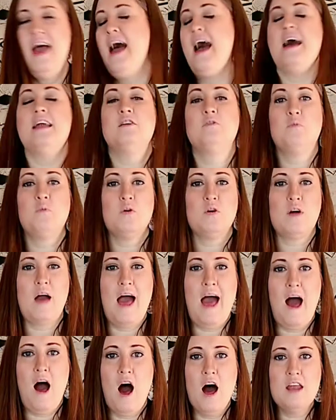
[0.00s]
and it will
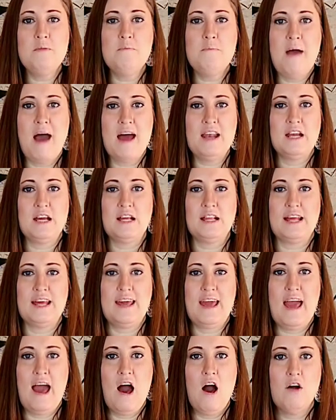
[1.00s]

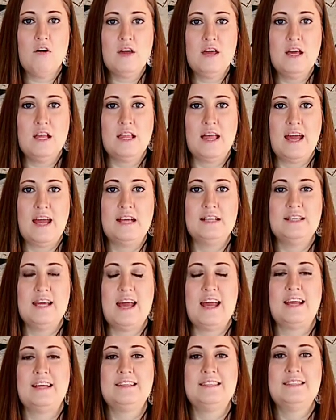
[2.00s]
automatically calculate
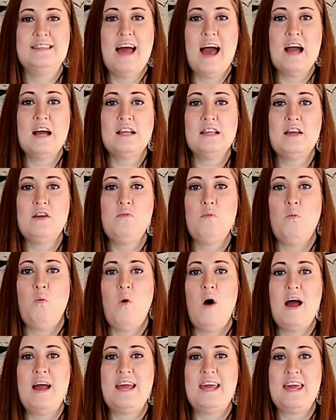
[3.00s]
exactly
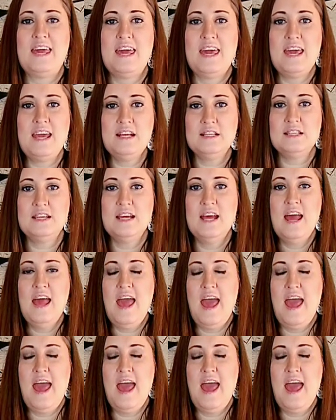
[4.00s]
what heat